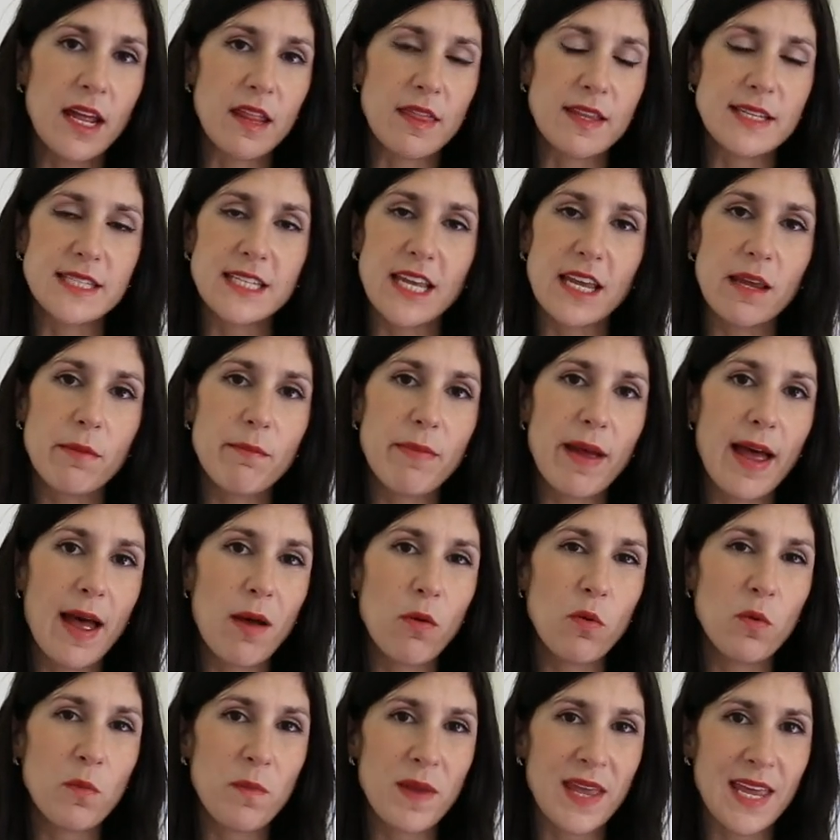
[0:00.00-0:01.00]
The second
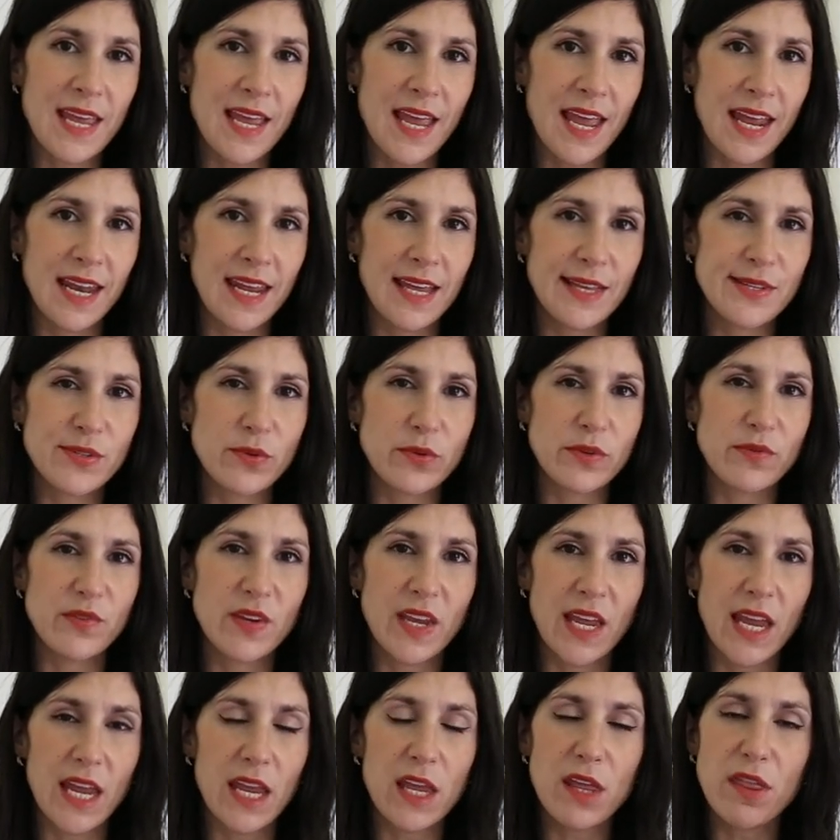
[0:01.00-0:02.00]
part will be any sort of
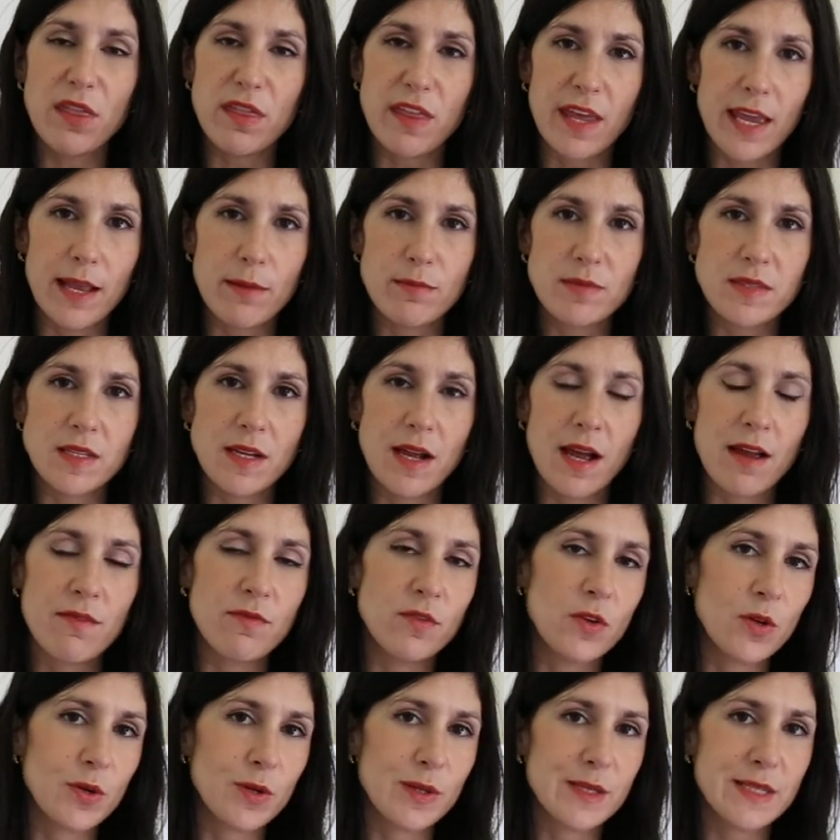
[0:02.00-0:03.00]
key themes that
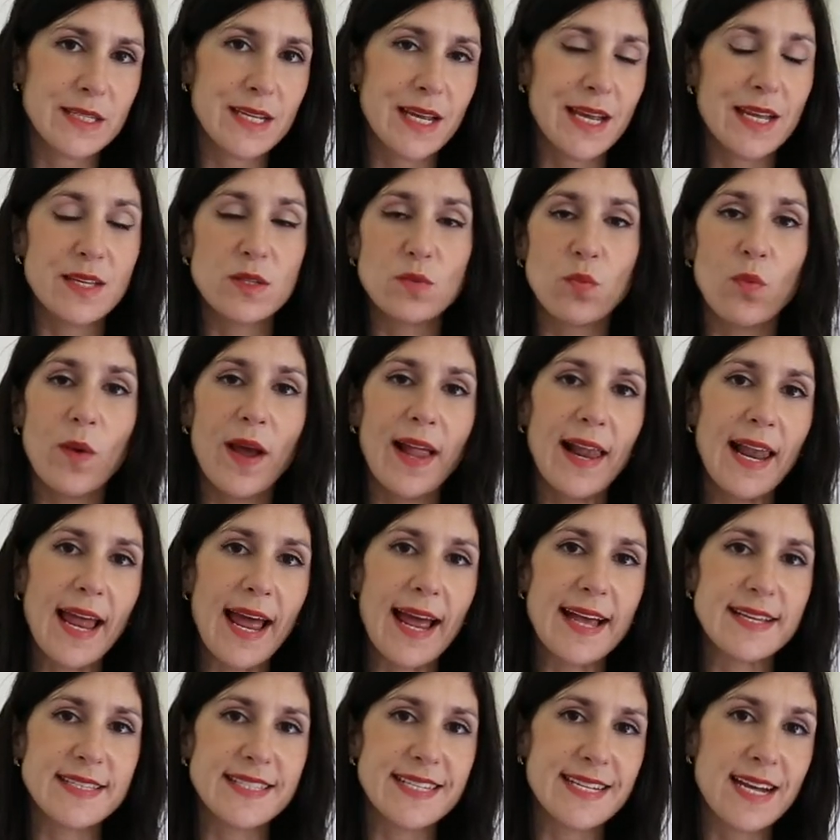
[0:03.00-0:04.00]
I've noticed, as well
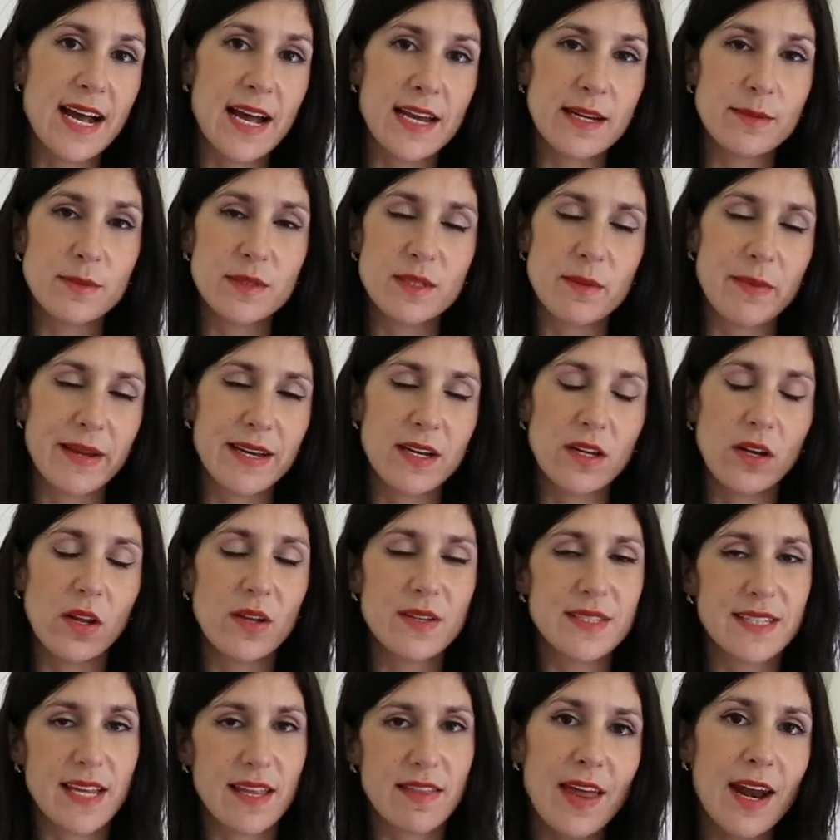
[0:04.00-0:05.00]
as the items in my
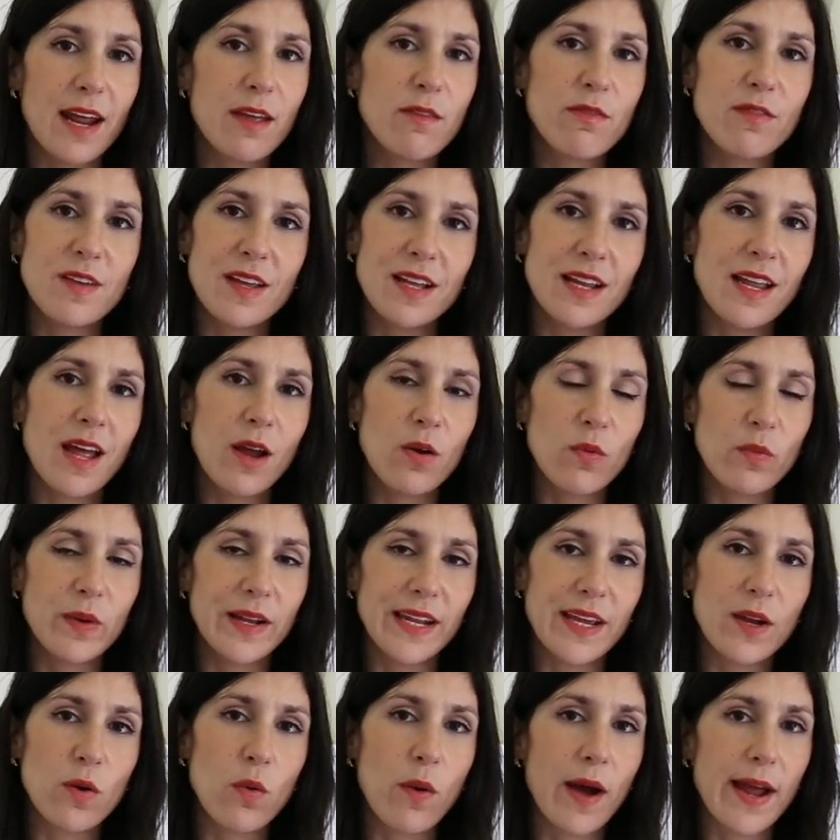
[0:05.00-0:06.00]
closet that I feel are
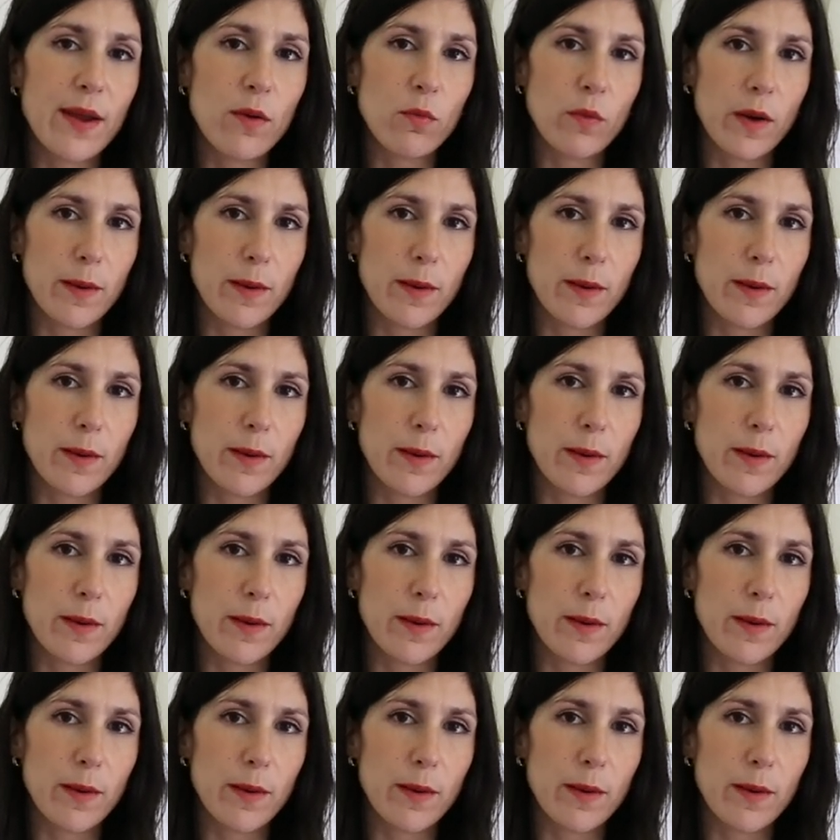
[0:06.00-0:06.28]
really quite